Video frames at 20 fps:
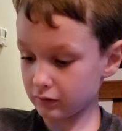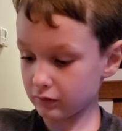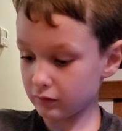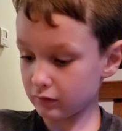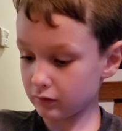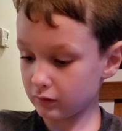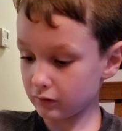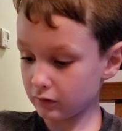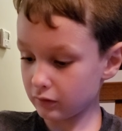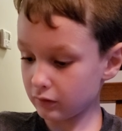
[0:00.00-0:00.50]

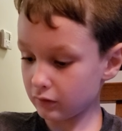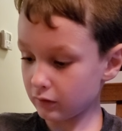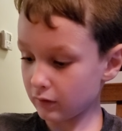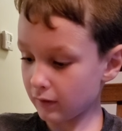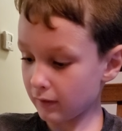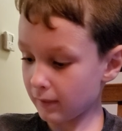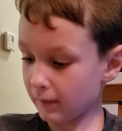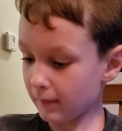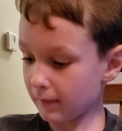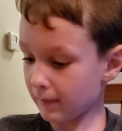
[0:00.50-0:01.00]

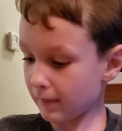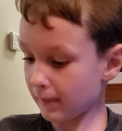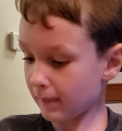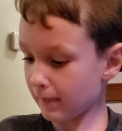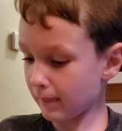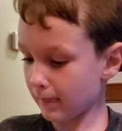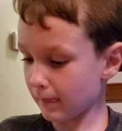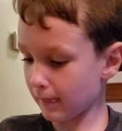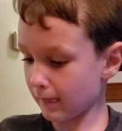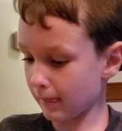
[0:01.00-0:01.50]

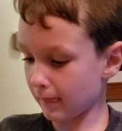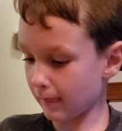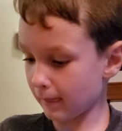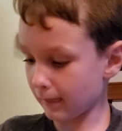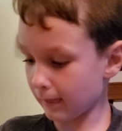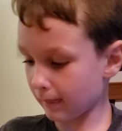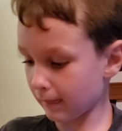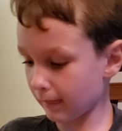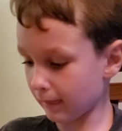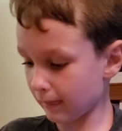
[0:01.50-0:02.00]

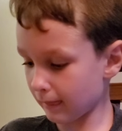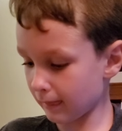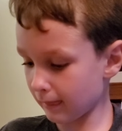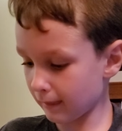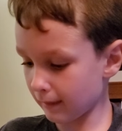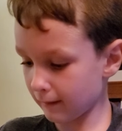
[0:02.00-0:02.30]
No one is speaking in this clip.